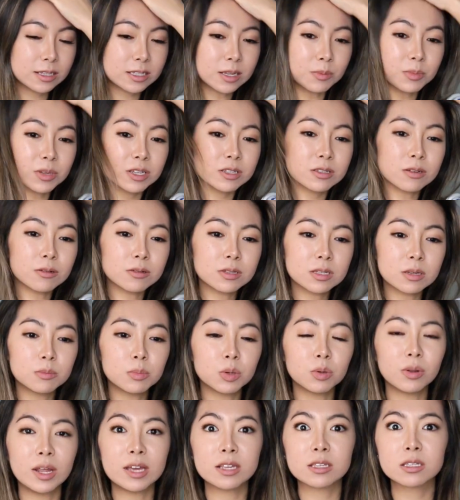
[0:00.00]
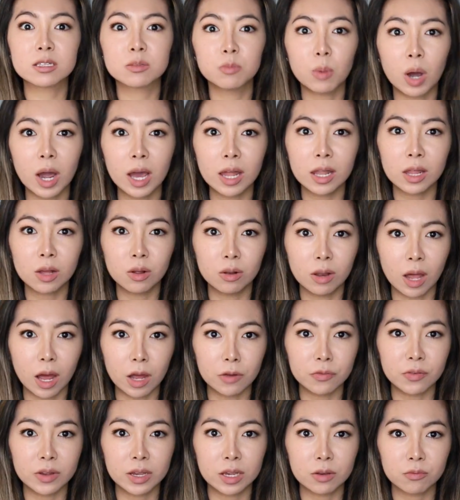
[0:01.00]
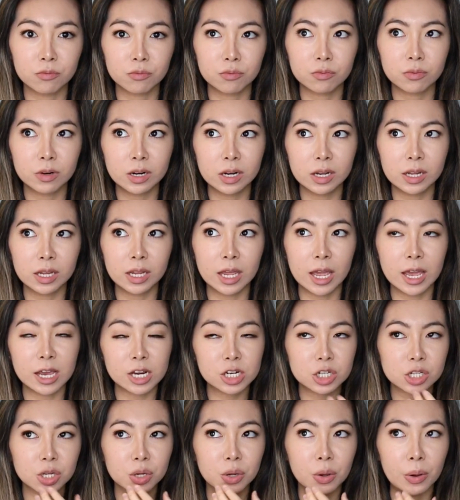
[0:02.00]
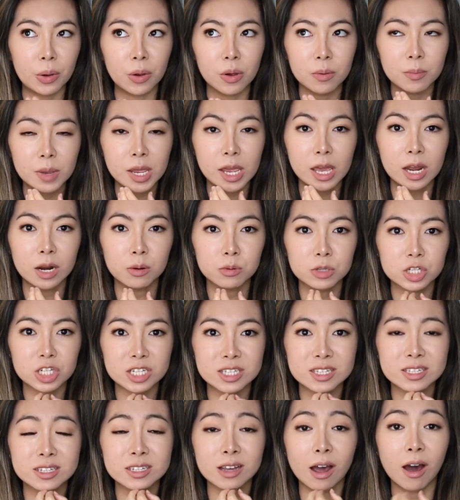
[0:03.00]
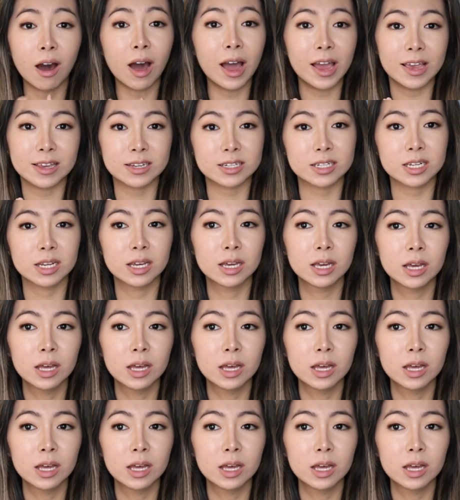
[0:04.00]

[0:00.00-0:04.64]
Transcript: something so simple like smiling or laughing really actually hurt me, and it was just tight.